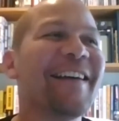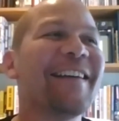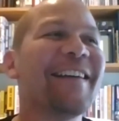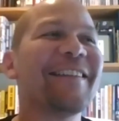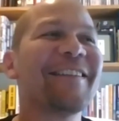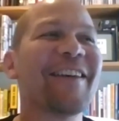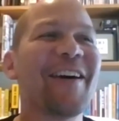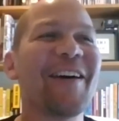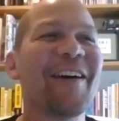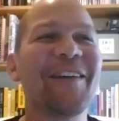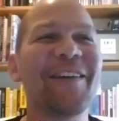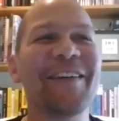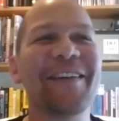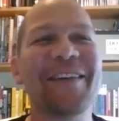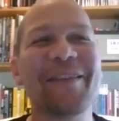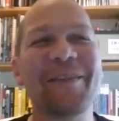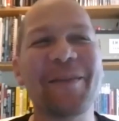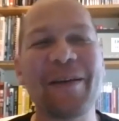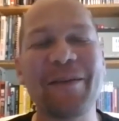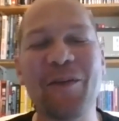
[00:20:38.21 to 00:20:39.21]
So
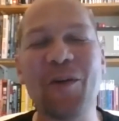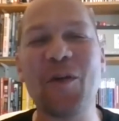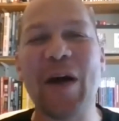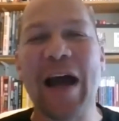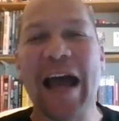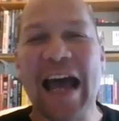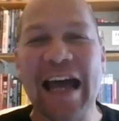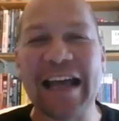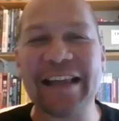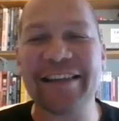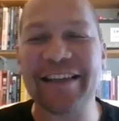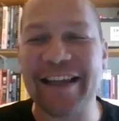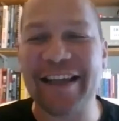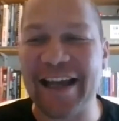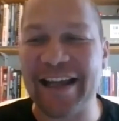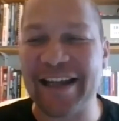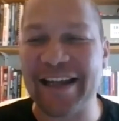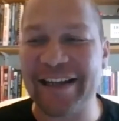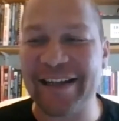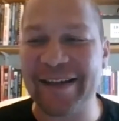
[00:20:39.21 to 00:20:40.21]
we've all had
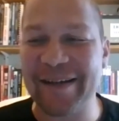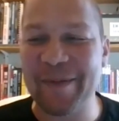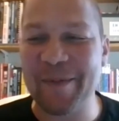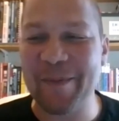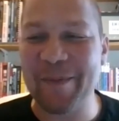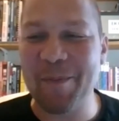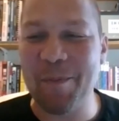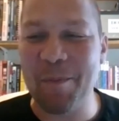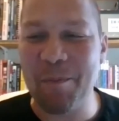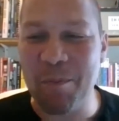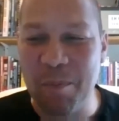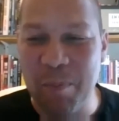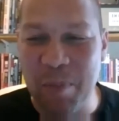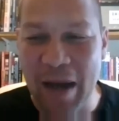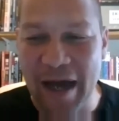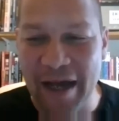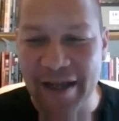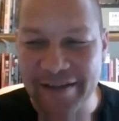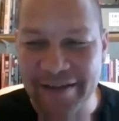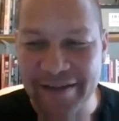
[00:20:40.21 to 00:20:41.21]
that,
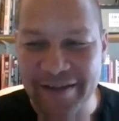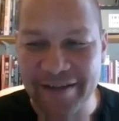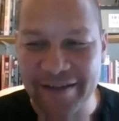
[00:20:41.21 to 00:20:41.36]
but